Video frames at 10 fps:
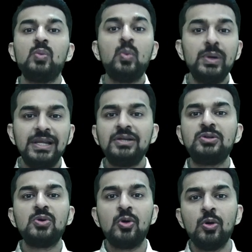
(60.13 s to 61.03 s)
willing
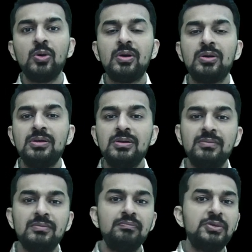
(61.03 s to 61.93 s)
to go
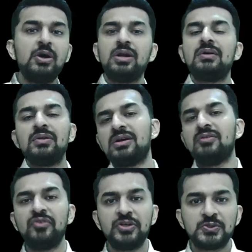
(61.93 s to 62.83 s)
beyond our
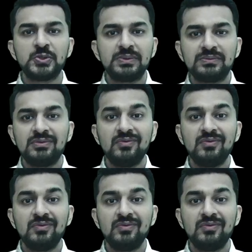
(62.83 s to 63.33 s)
comfort zone?